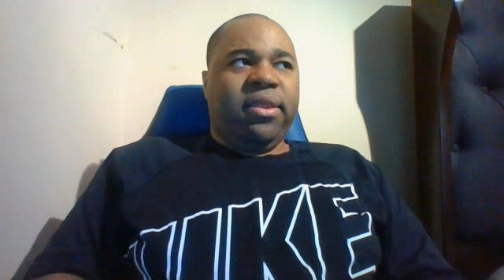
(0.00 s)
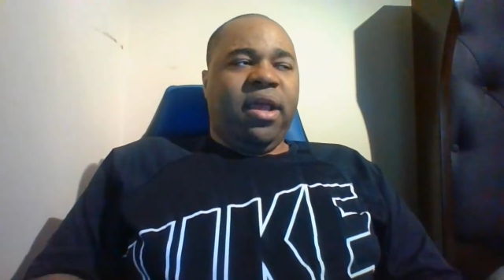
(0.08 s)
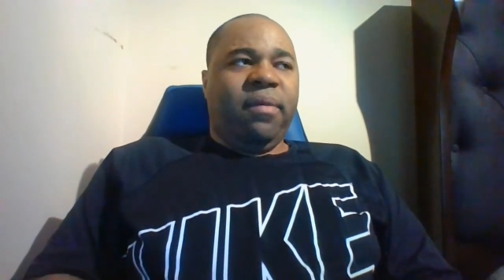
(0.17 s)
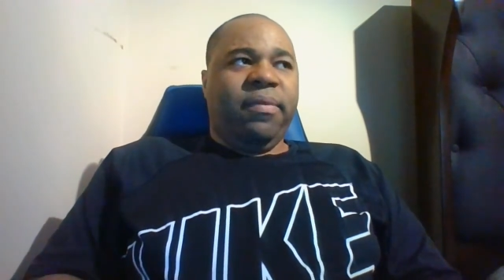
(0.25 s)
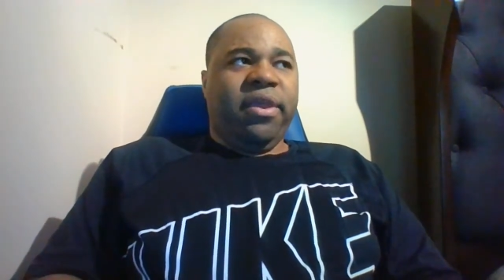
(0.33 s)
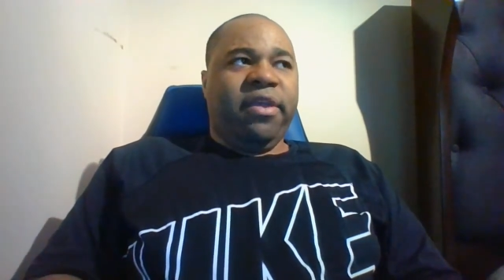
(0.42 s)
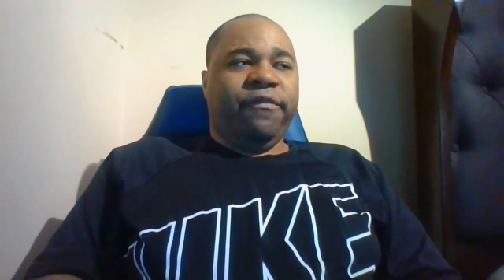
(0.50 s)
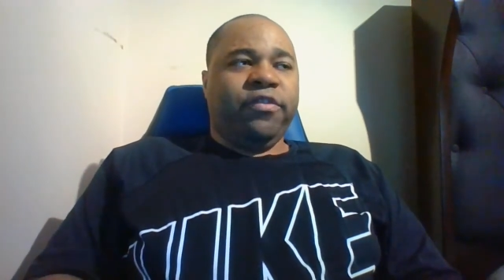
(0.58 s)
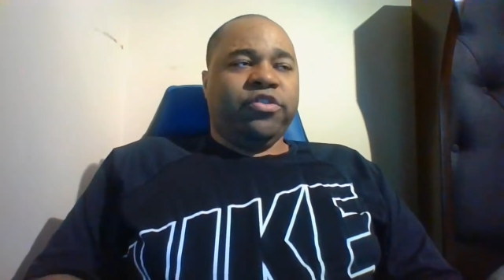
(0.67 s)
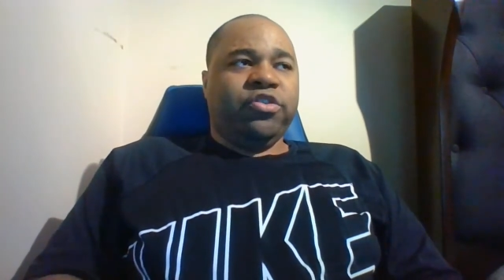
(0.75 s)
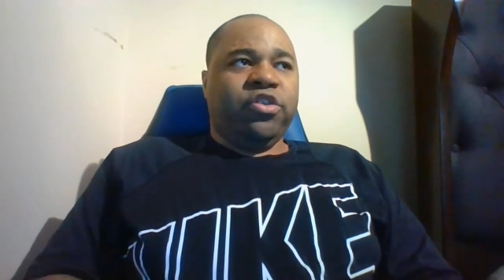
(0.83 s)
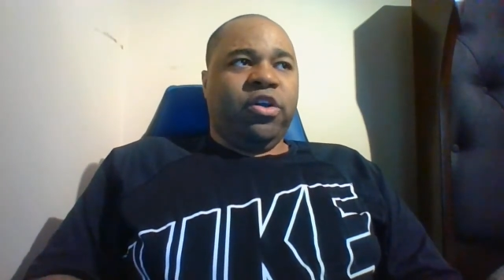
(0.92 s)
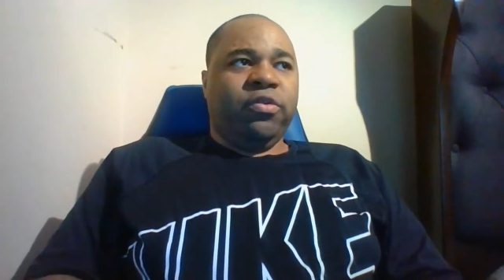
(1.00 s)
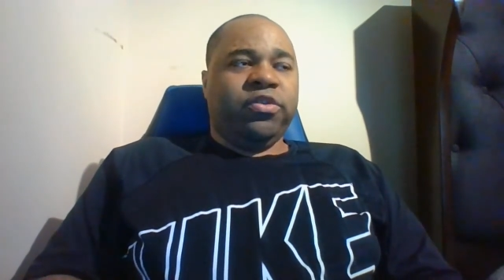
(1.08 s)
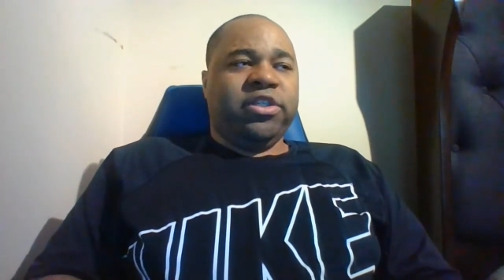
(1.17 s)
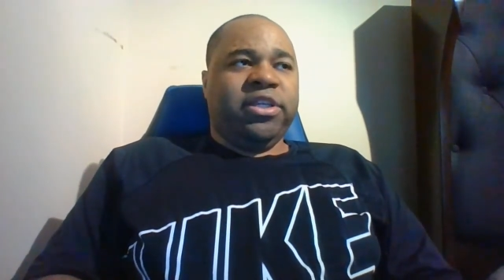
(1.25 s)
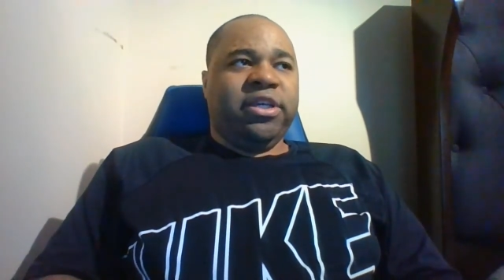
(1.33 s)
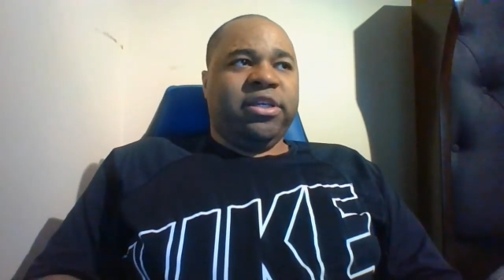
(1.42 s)
that'll be it for Star
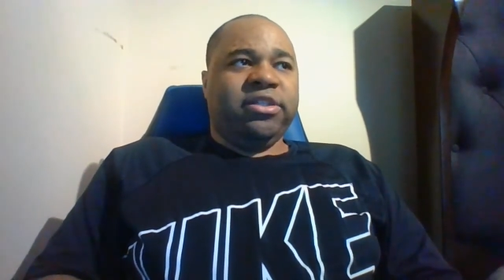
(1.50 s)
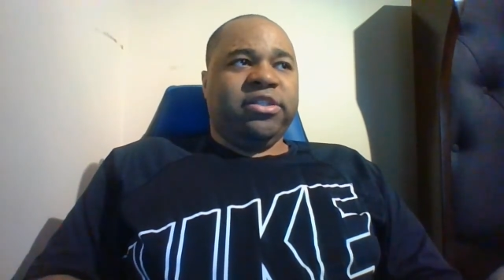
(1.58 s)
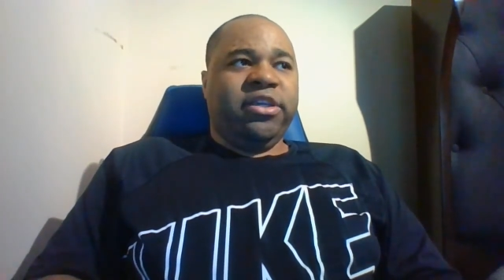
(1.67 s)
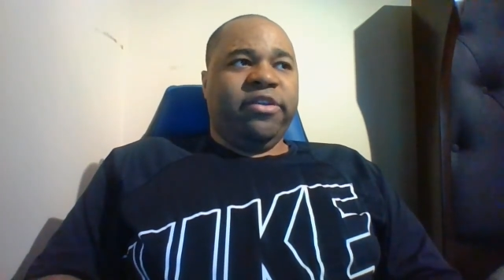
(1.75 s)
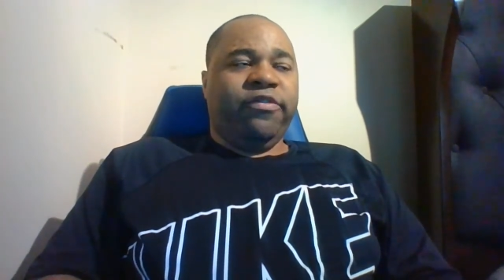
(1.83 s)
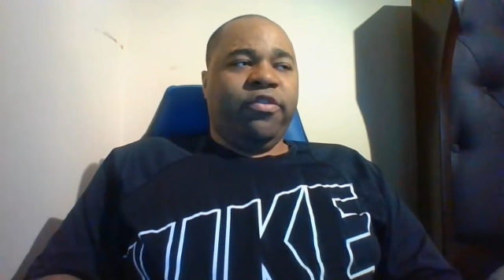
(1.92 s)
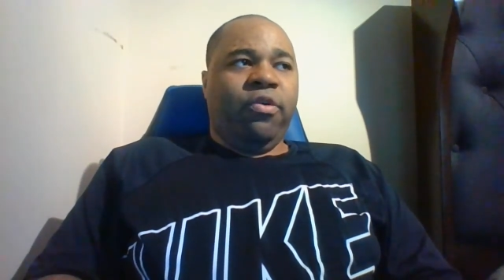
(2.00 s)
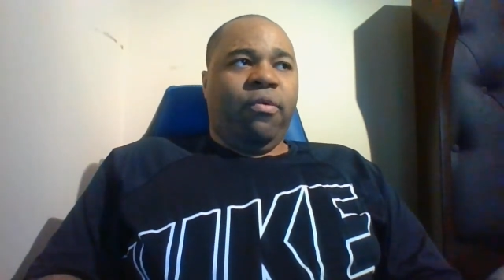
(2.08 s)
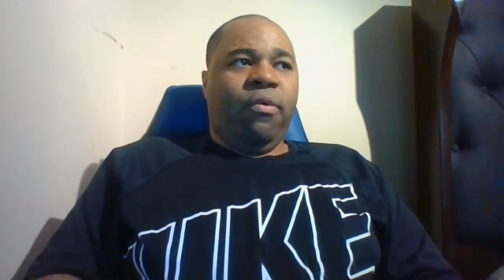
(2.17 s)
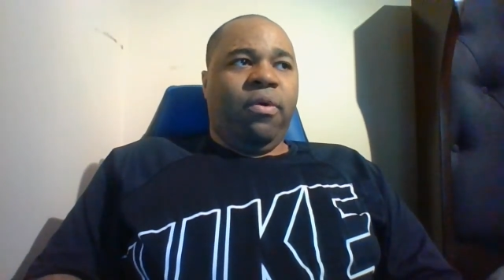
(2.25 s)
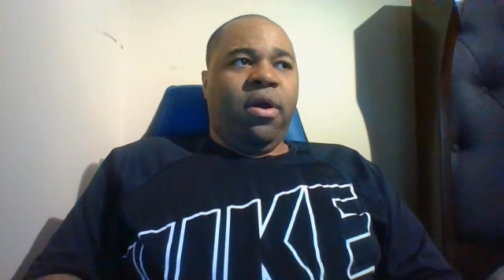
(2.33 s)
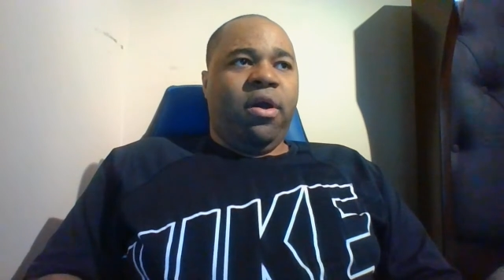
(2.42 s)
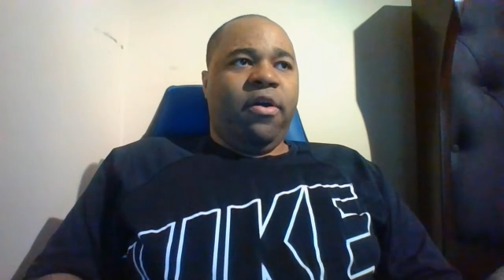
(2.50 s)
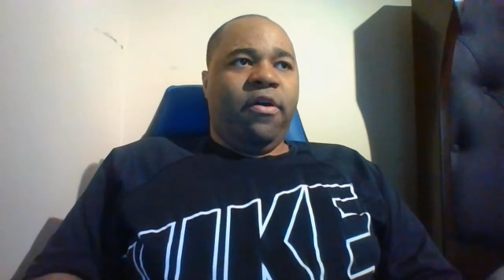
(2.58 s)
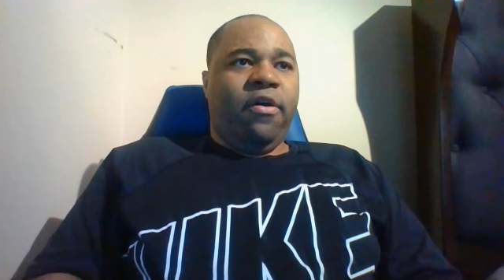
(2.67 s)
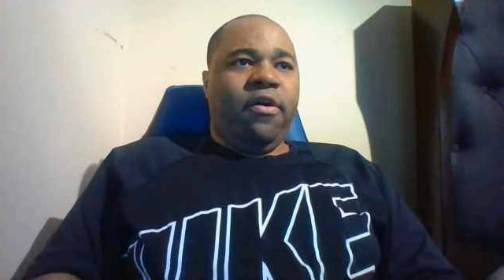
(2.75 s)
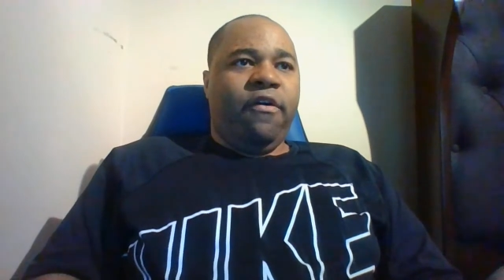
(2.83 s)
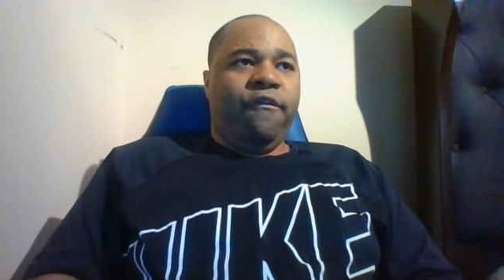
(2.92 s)
Wars content for
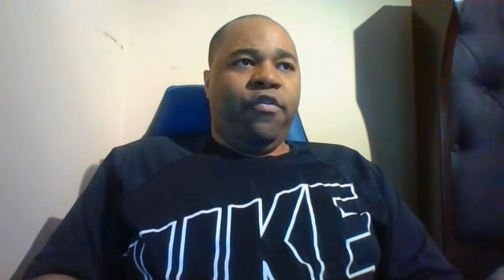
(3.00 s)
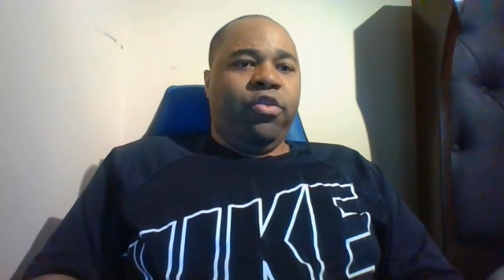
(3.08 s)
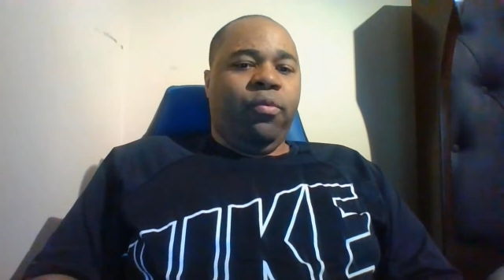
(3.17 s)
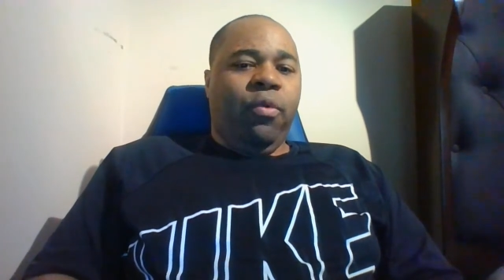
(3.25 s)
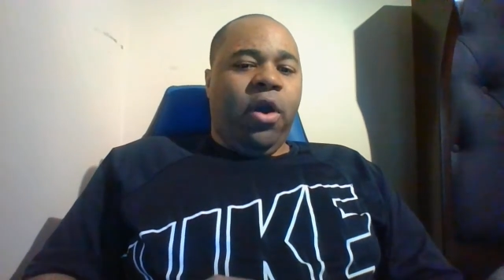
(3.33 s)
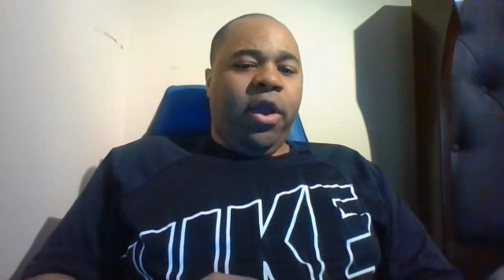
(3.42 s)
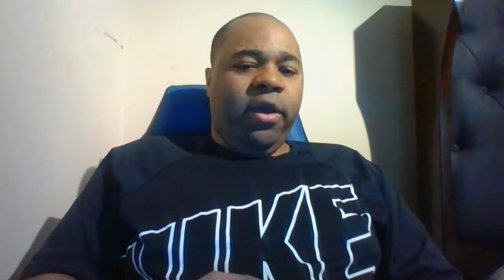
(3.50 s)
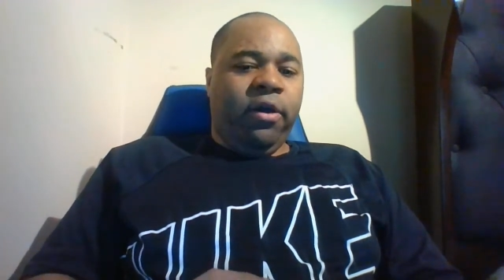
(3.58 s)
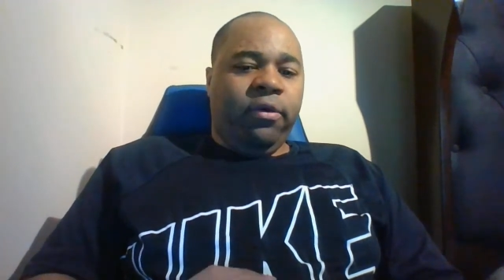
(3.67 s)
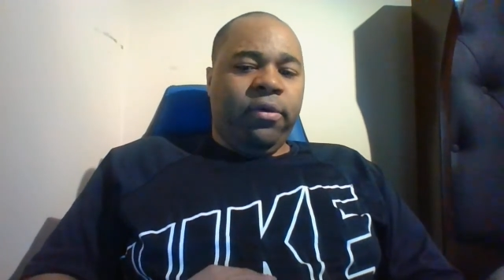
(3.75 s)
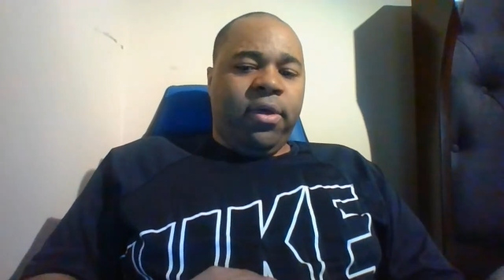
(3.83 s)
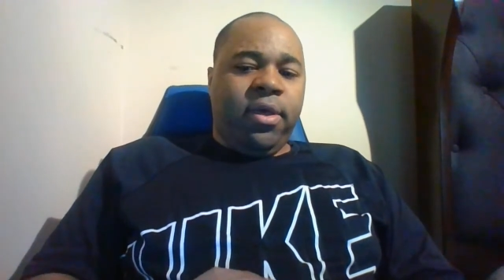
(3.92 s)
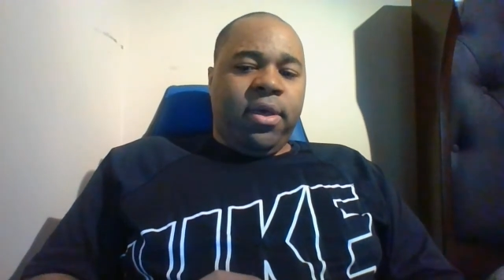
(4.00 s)
for the while.